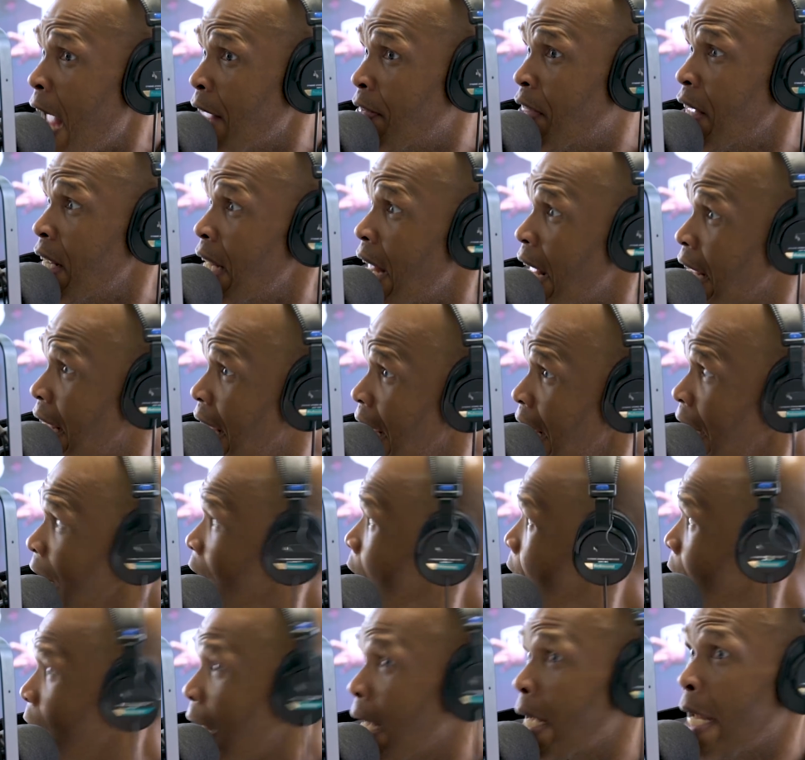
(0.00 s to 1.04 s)
and then they get
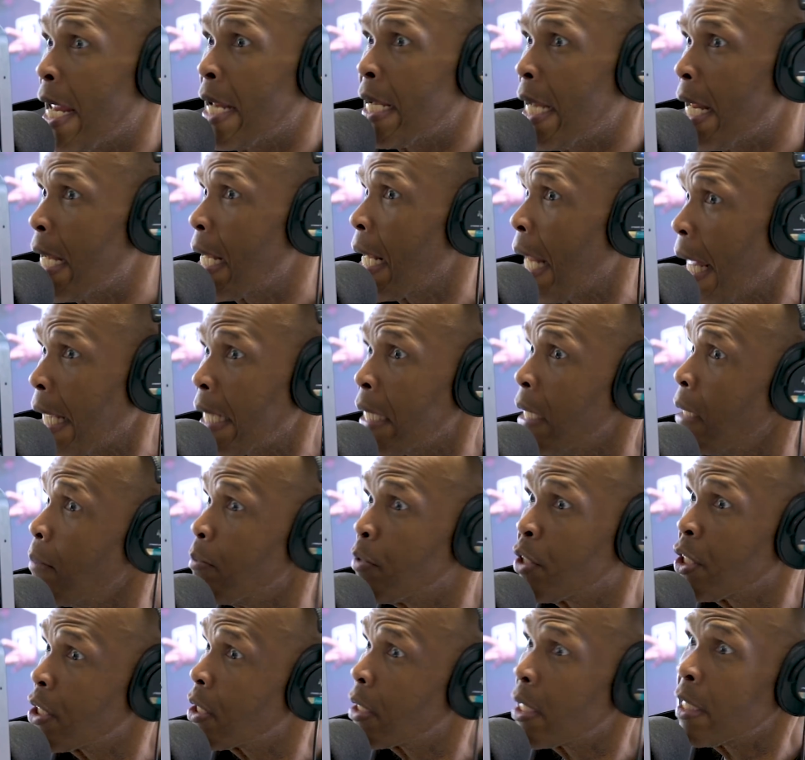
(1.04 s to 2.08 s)
here and, and, they lighten up
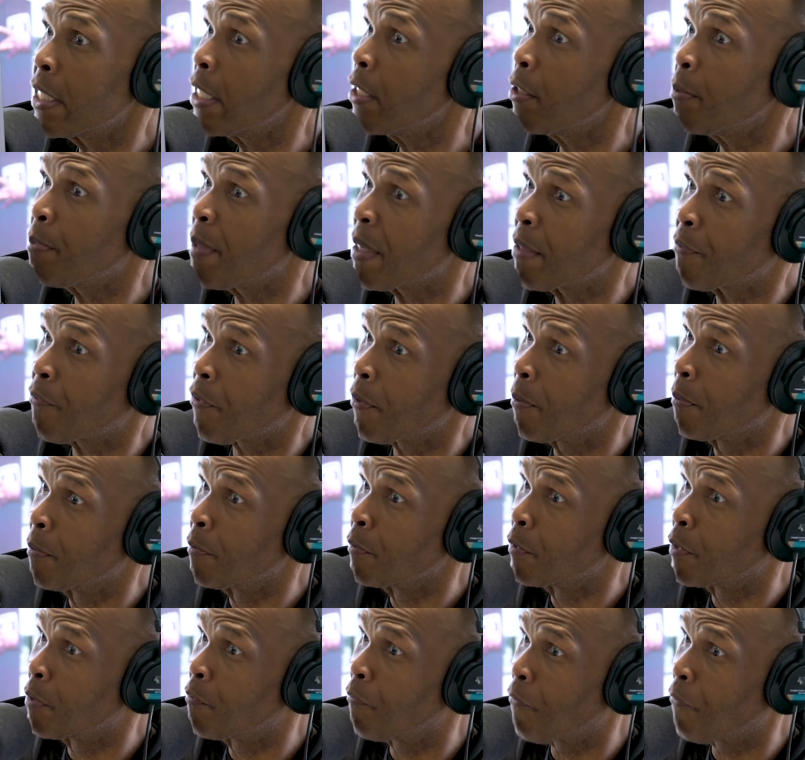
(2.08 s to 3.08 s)
just a little bit from